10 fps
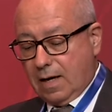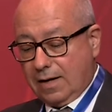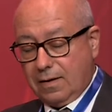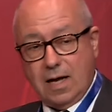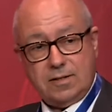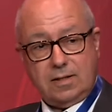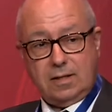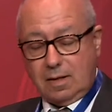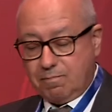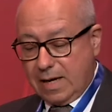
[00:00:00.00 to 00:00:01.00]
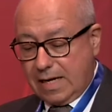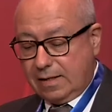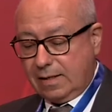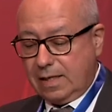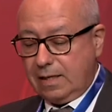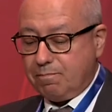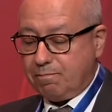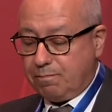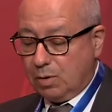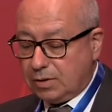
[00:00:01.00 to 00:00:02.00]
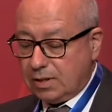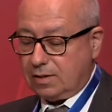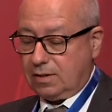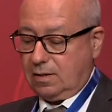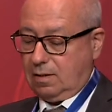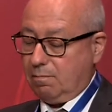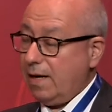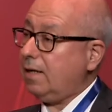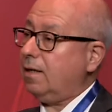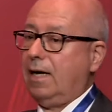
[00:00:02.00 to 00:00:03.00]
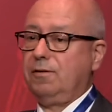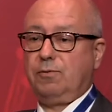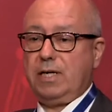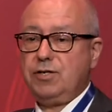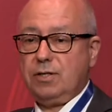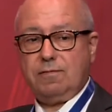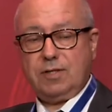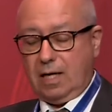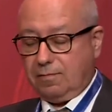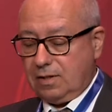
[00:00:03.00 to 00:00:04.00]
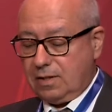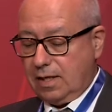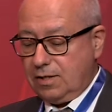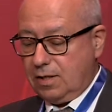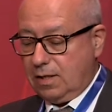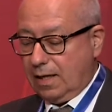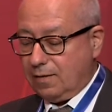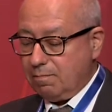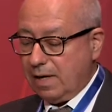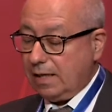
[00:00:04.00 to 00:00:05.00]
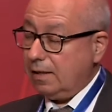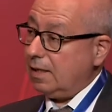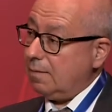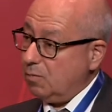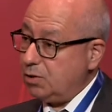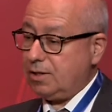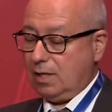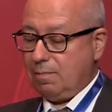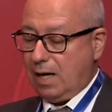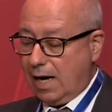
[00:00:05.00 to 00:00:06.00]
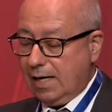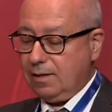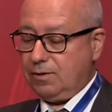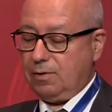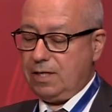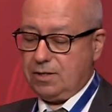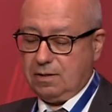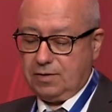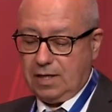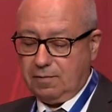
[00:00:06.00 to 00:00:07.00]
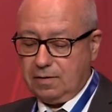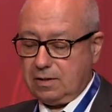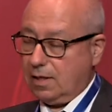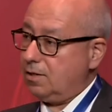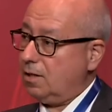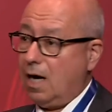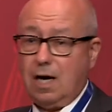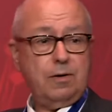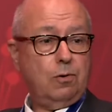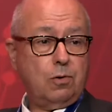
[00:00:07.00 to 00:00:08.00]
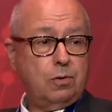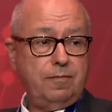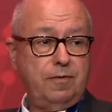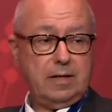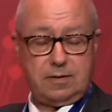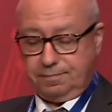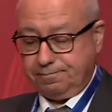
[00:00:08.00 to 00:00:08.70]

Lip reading: And lastly, the mainly Buddhist mainland region of Southeast Asia and the mainly Muslim island region of Southeast Asia are an awkward fit.